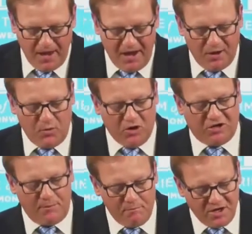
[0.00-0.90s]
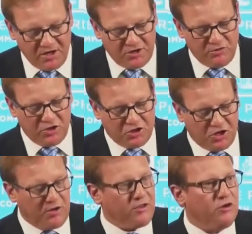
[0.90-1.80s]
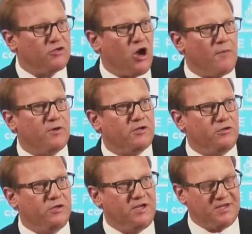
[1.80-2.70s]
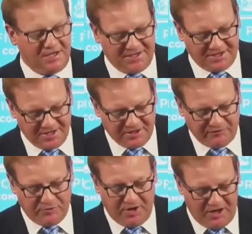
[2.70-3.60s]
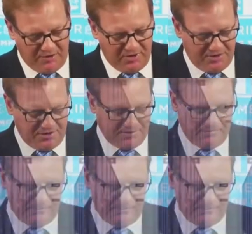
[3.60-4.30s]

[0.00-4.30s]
And we are committed to ensuring those opportunities exist for Bahamians.